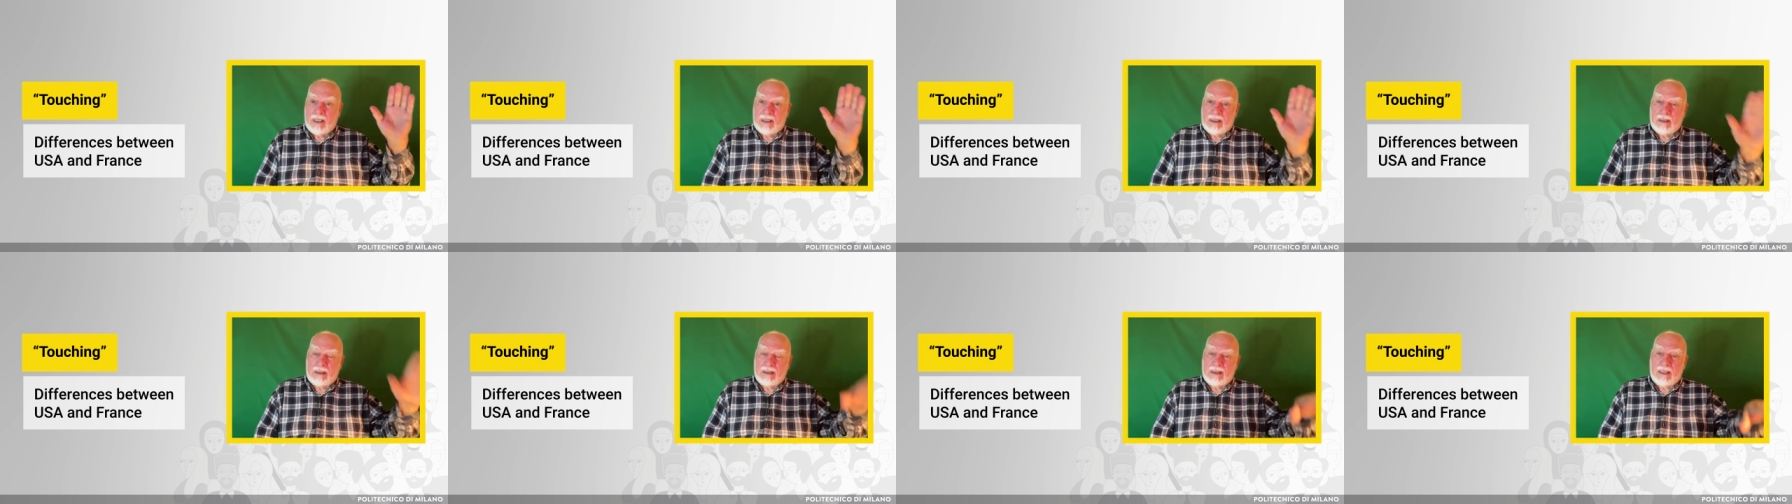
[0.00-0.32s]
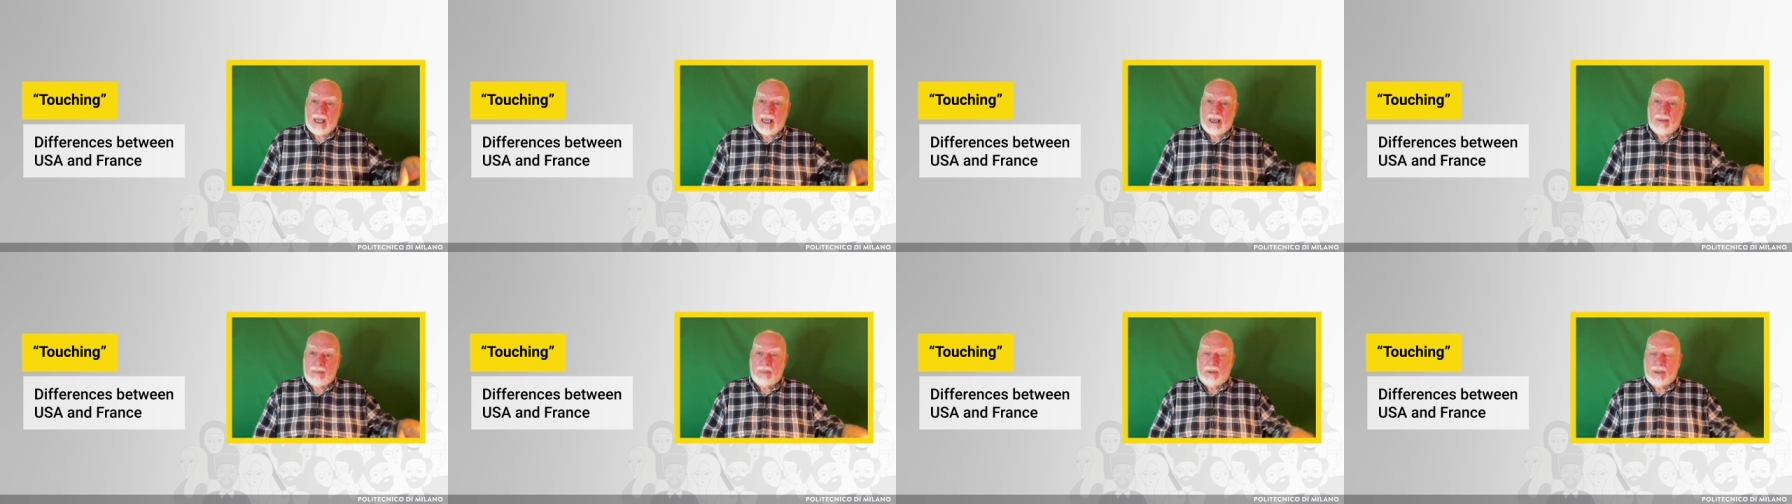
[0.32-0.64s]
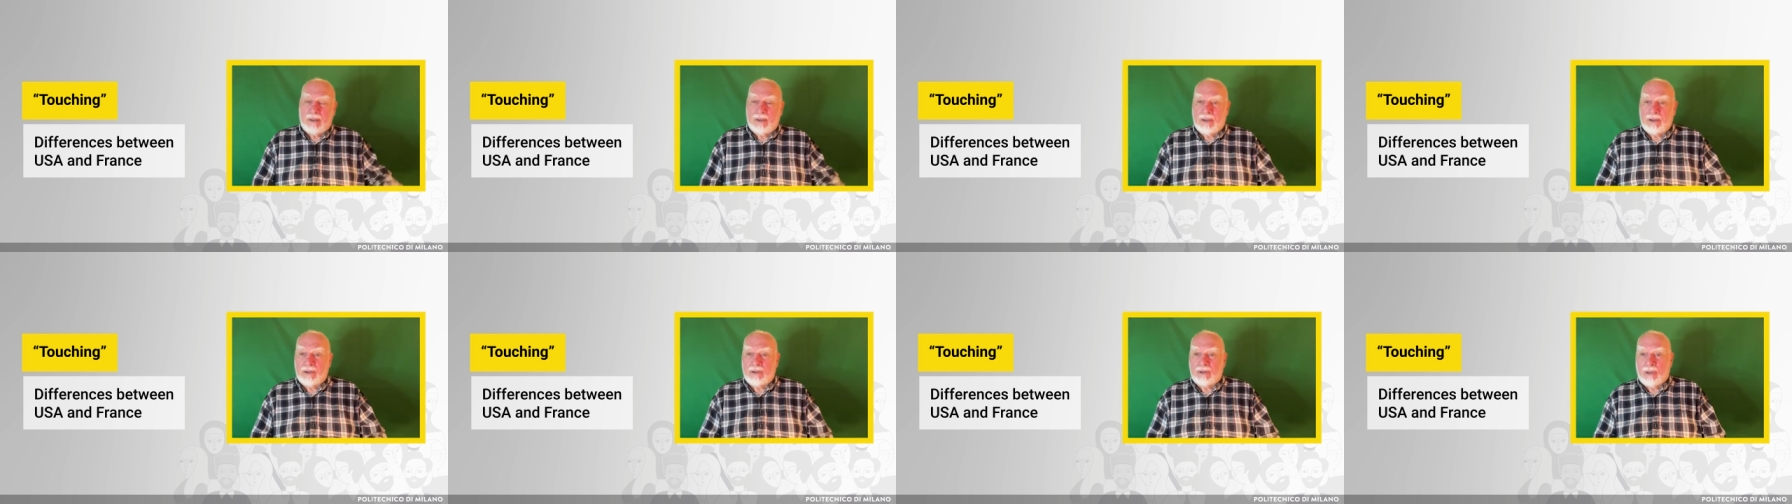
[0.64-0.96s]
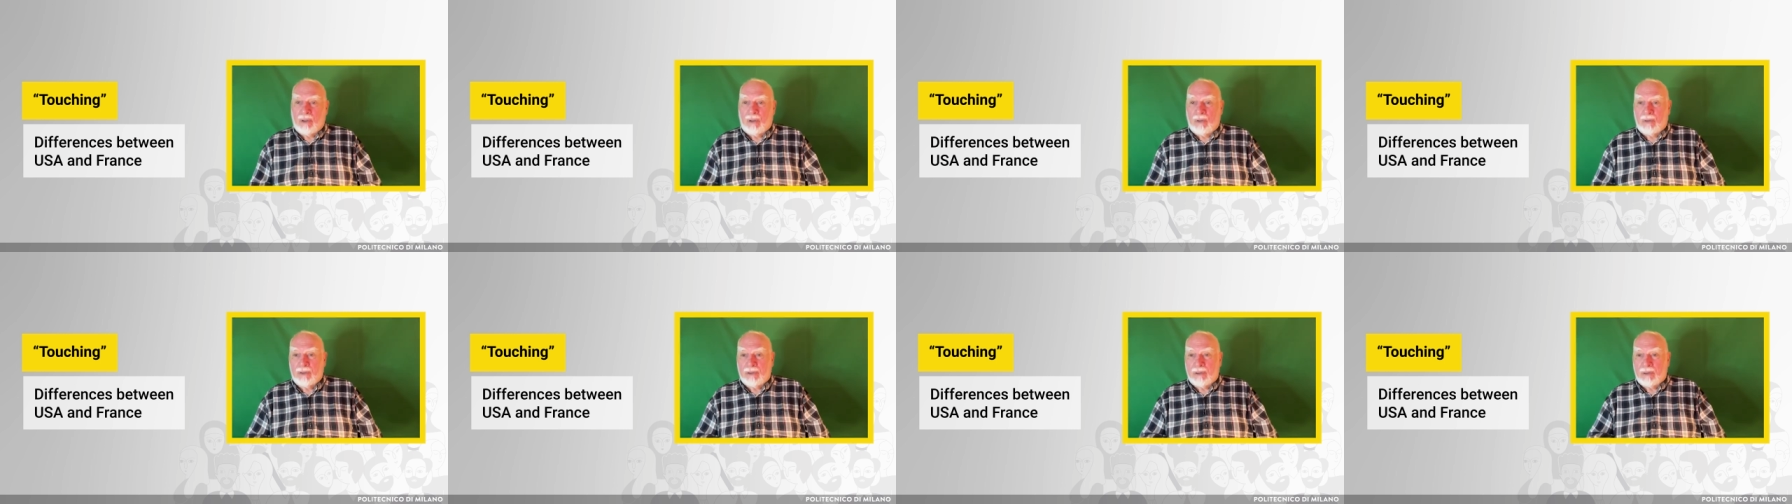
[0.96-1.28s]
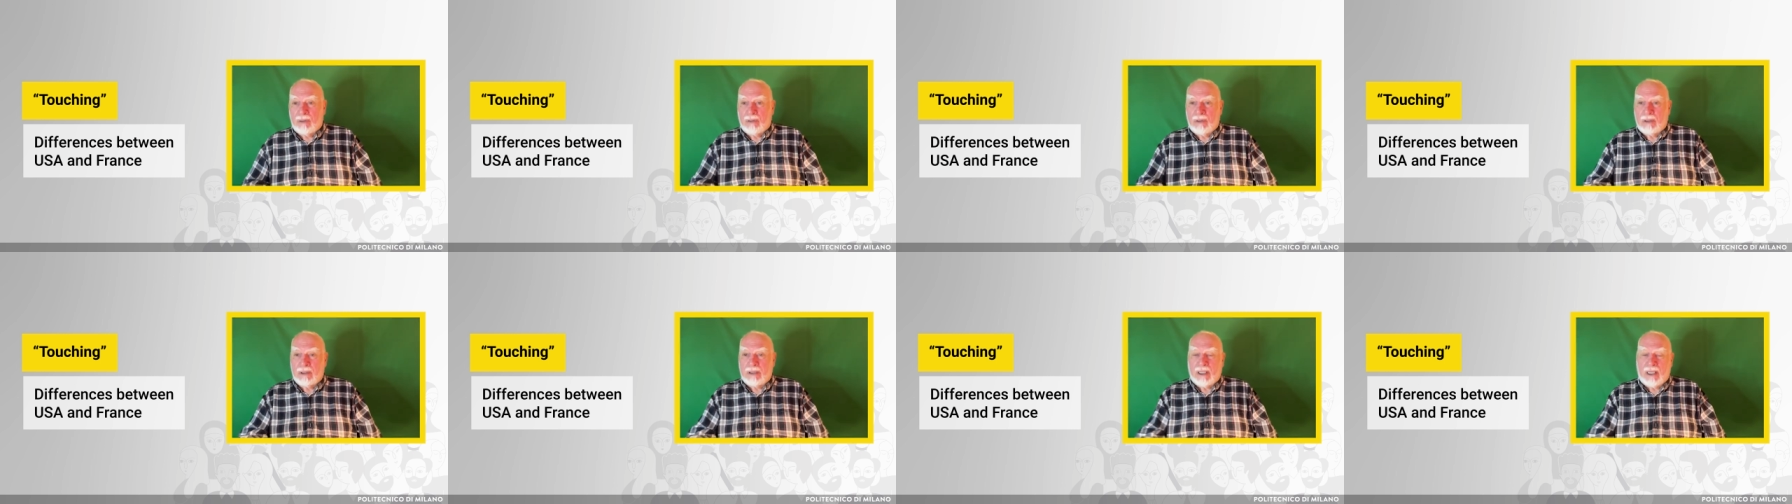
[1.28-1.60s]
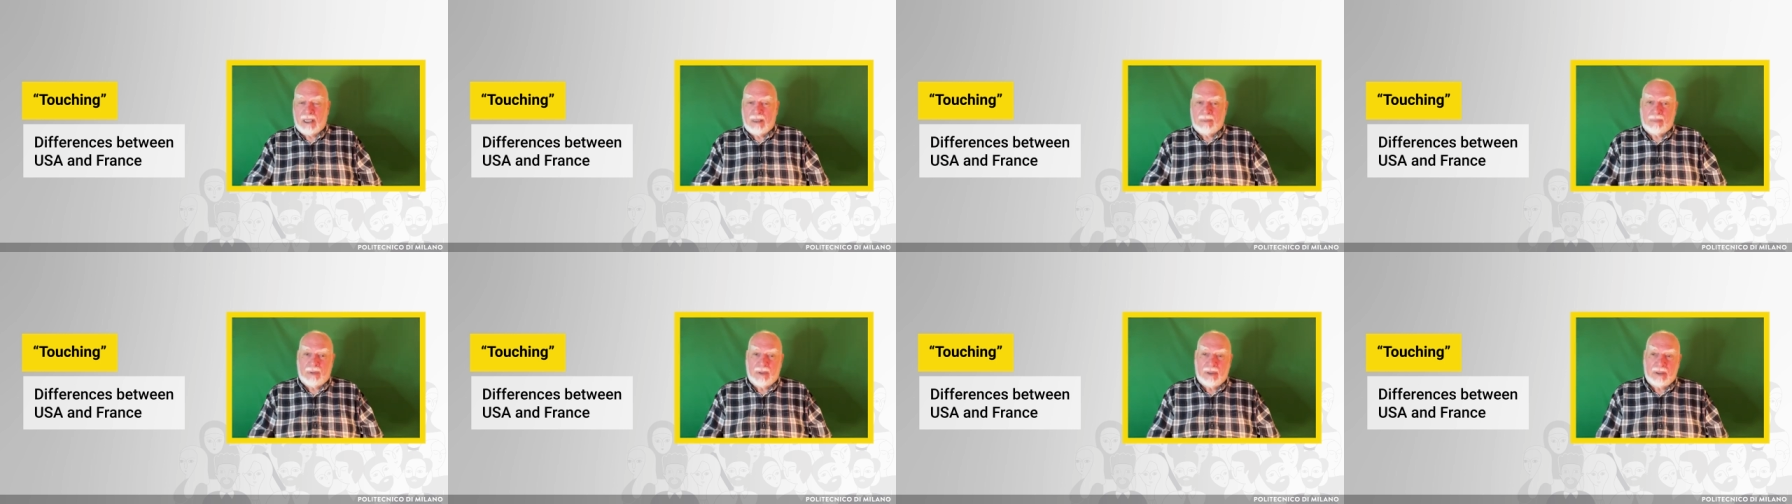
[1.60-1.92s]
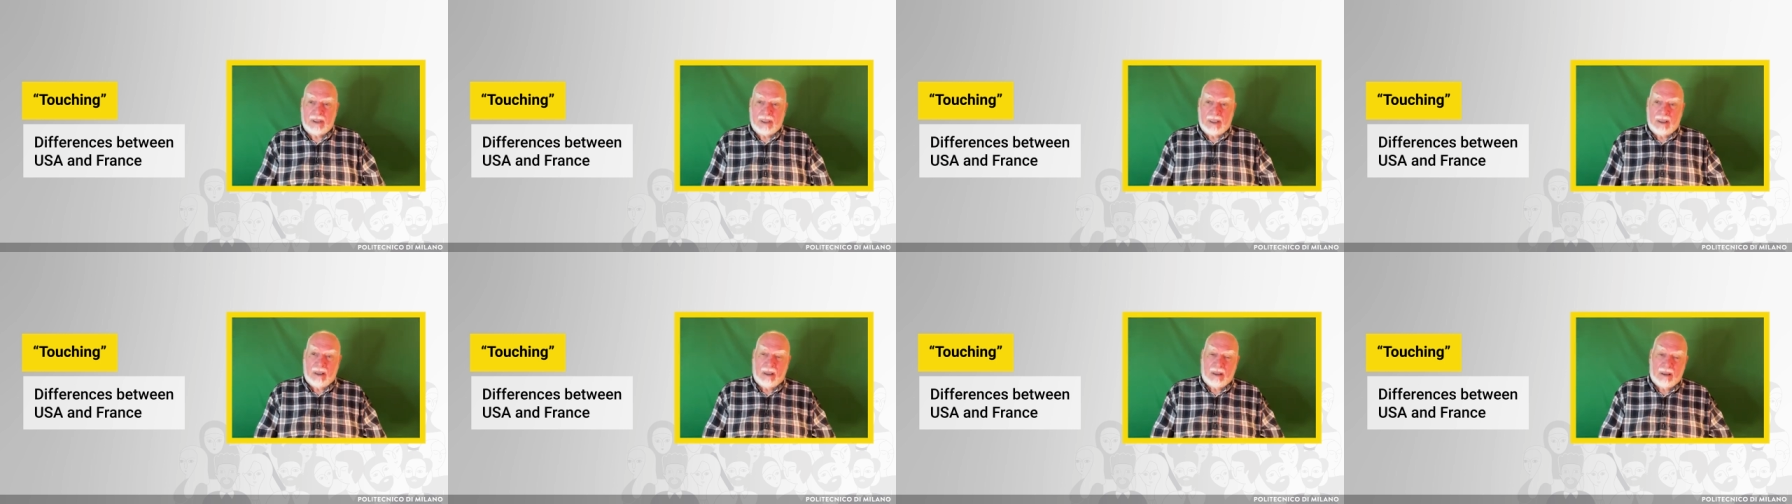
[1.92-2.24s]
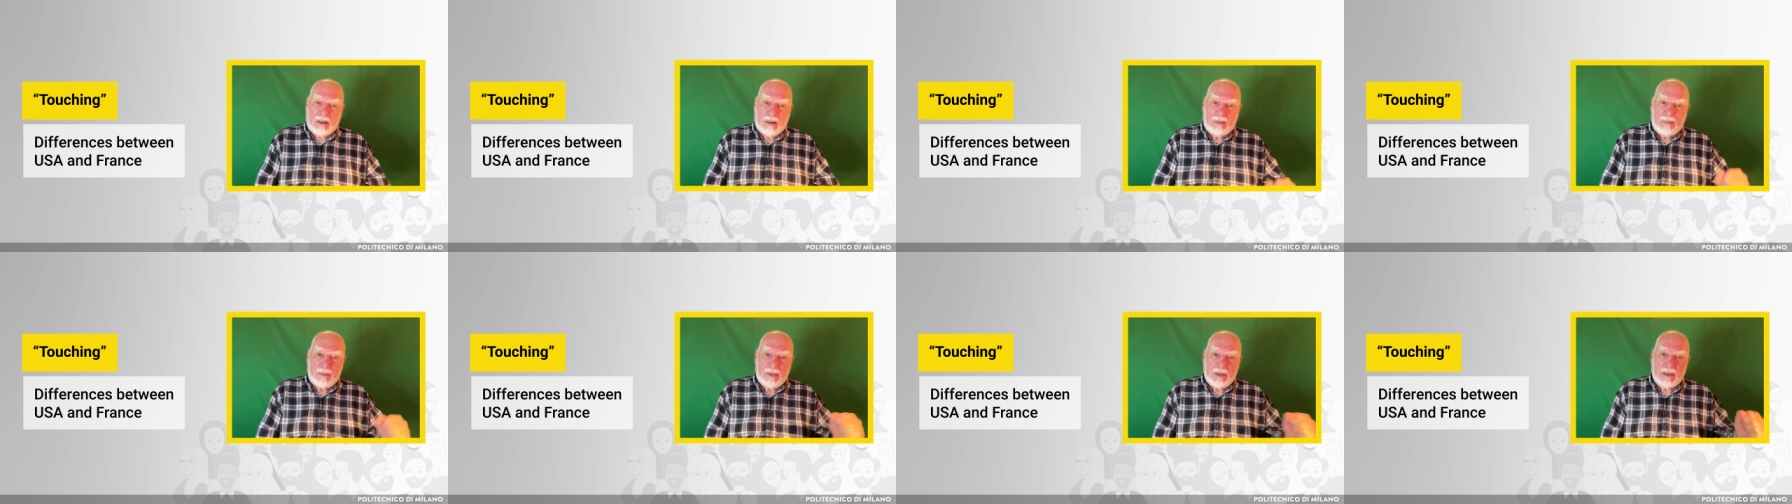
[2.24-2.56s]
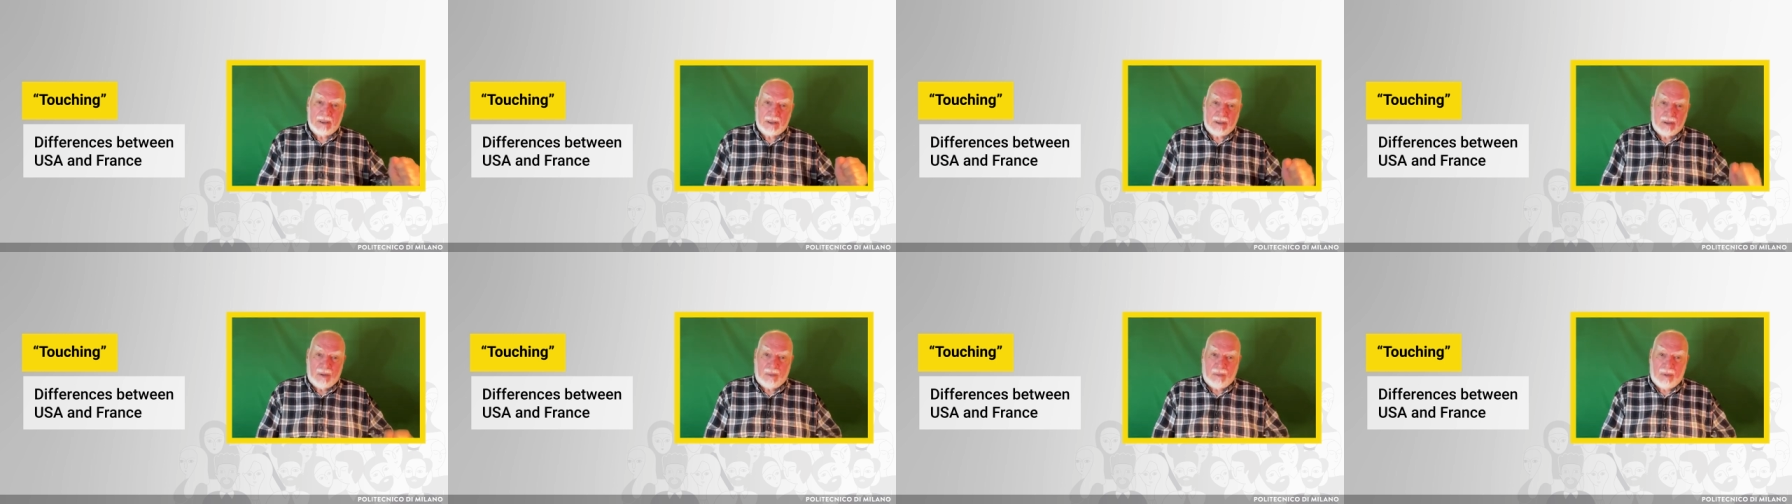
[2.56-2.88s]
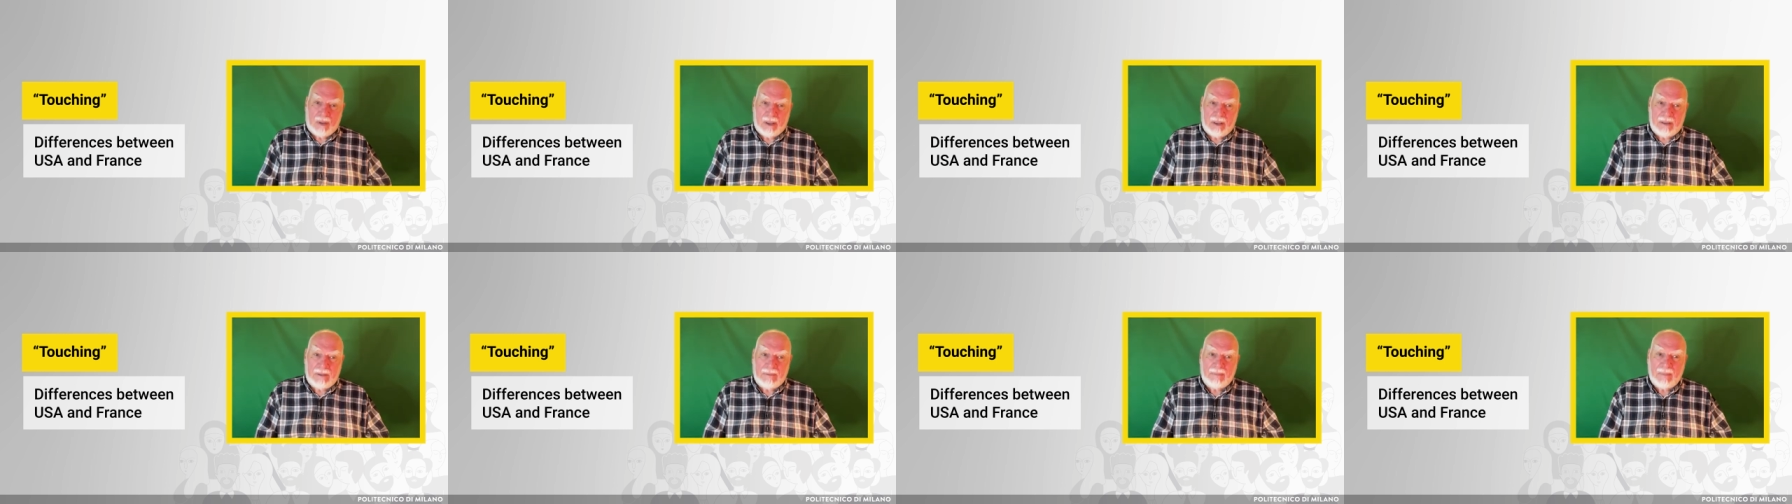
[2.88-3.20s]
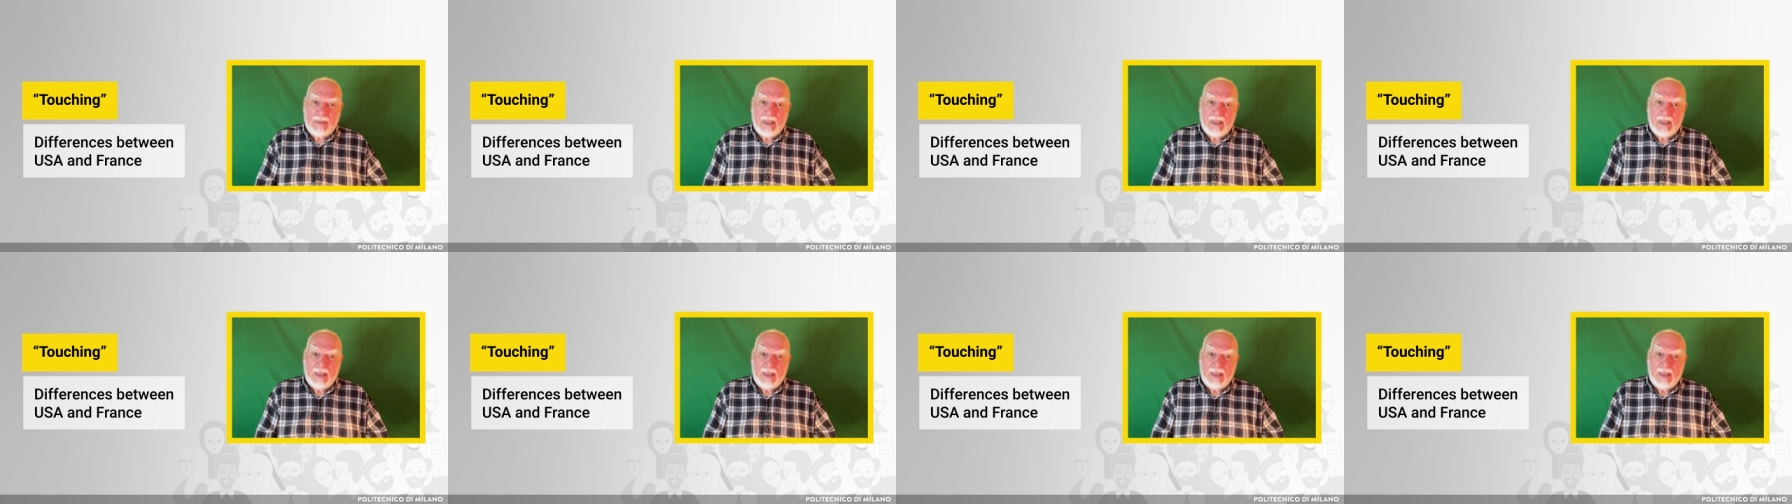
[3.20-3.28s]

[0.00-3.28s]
a tap on the shoulder or a tap on the arm and so on.